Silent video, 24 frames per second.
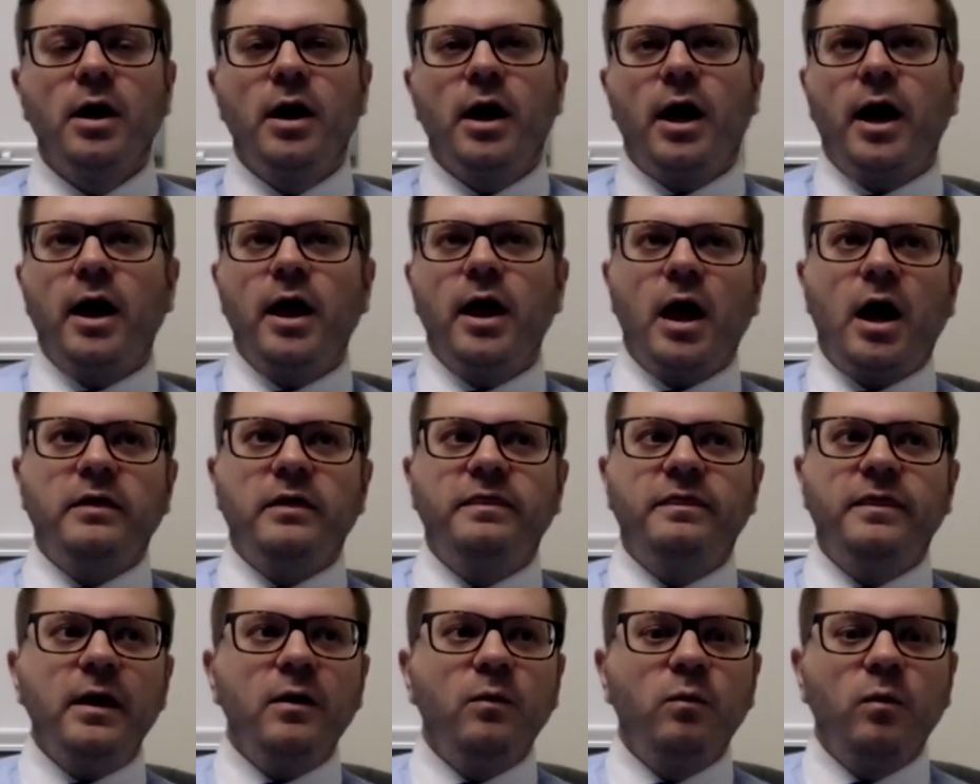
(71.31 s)
I
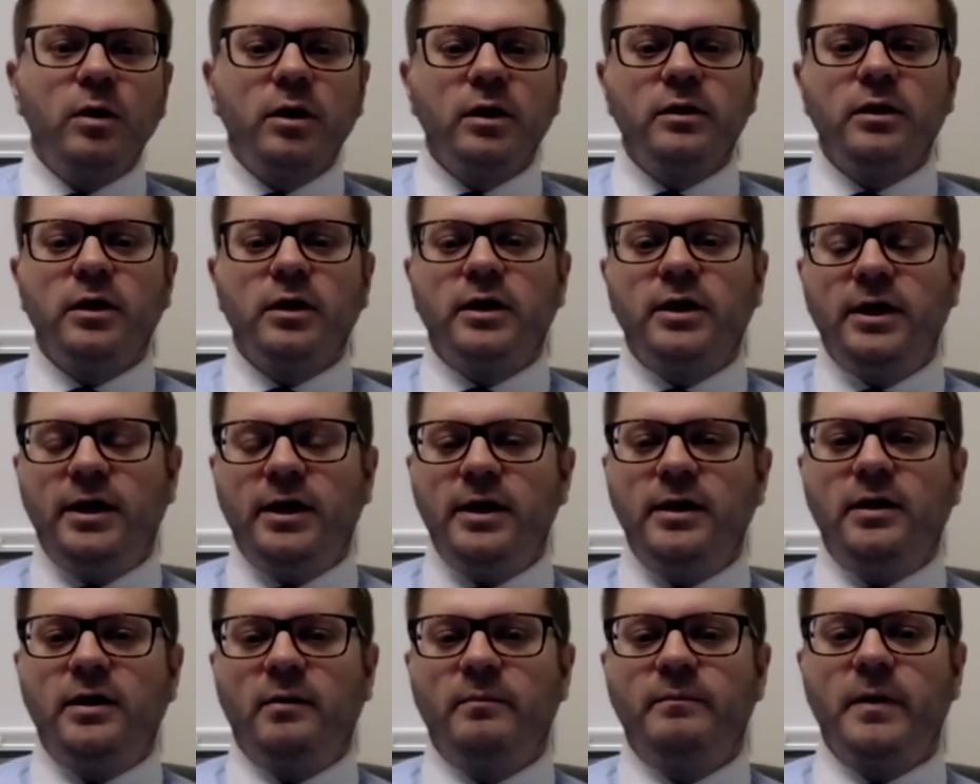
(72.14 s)
think one of the key
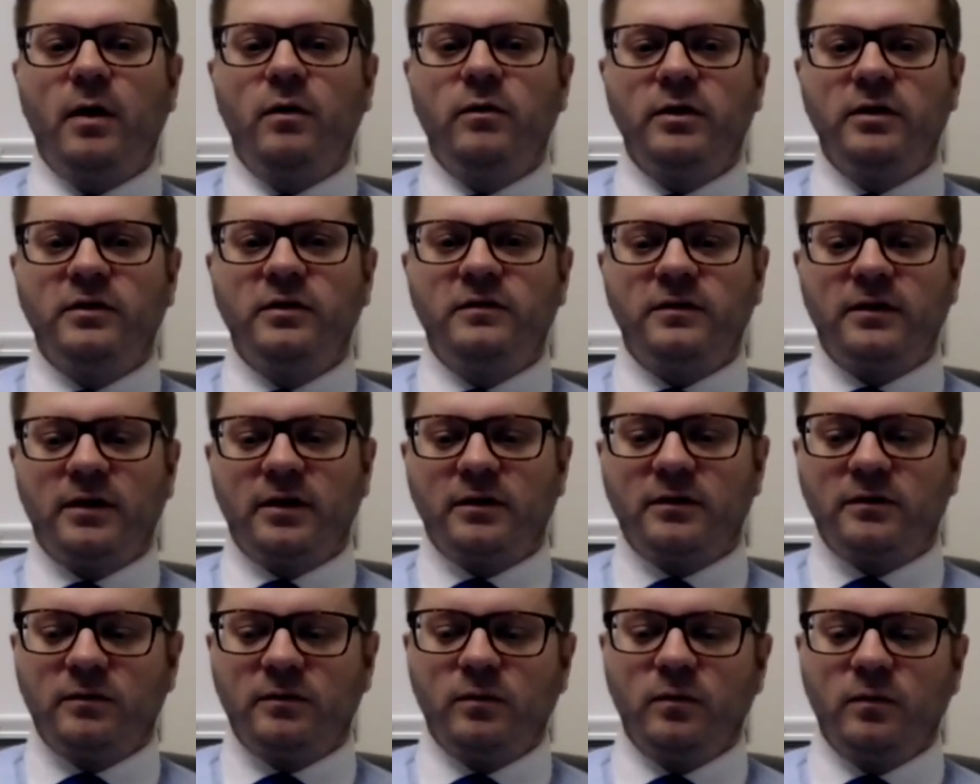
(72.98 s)
components
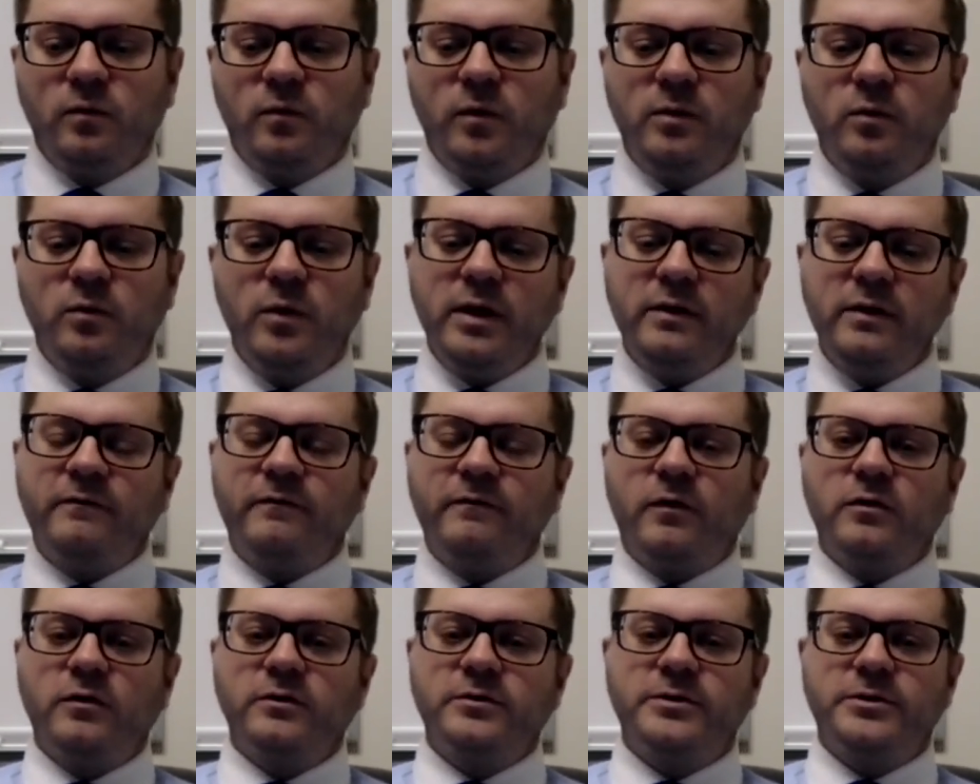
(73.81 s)
is when we
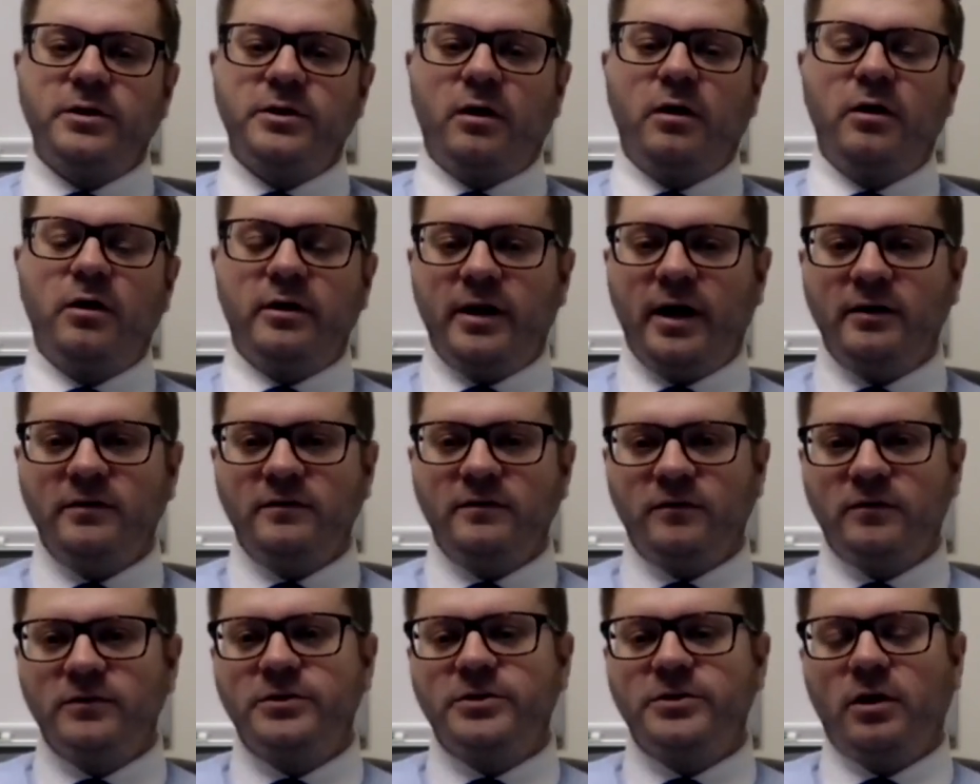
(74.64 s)
first started, and I
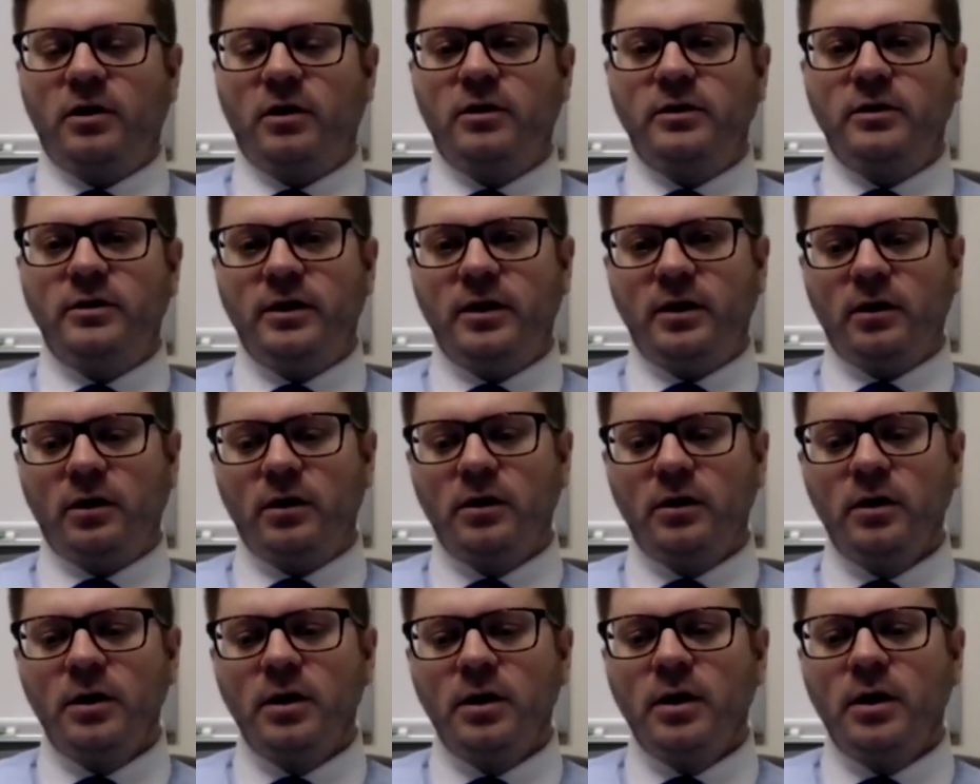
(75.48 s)
first started
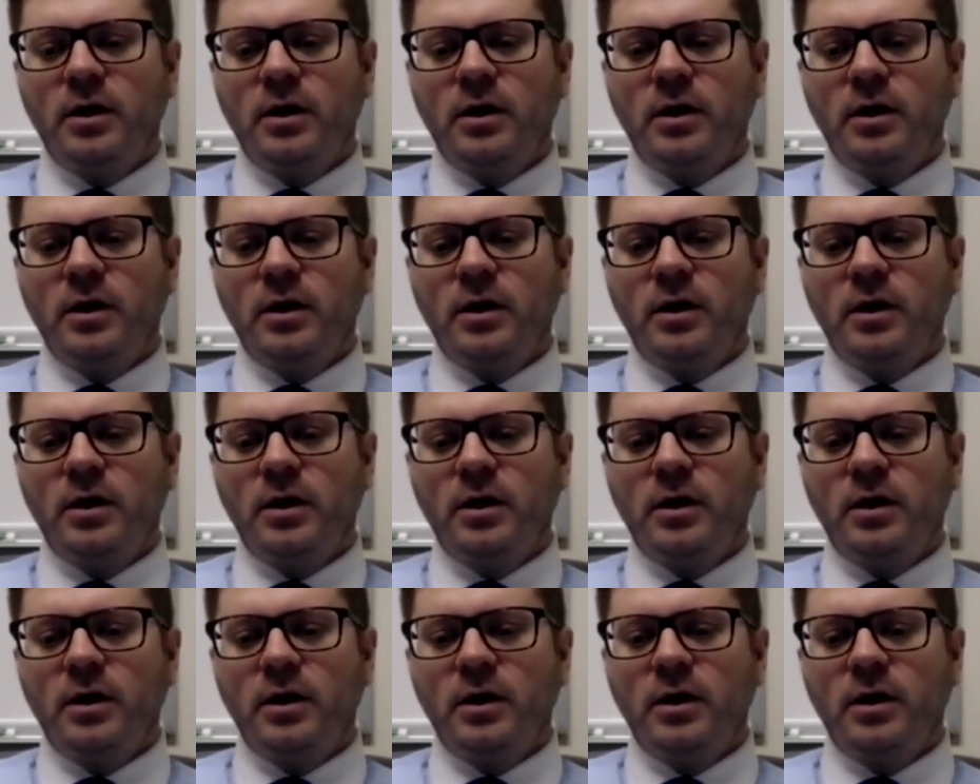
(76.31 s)
here,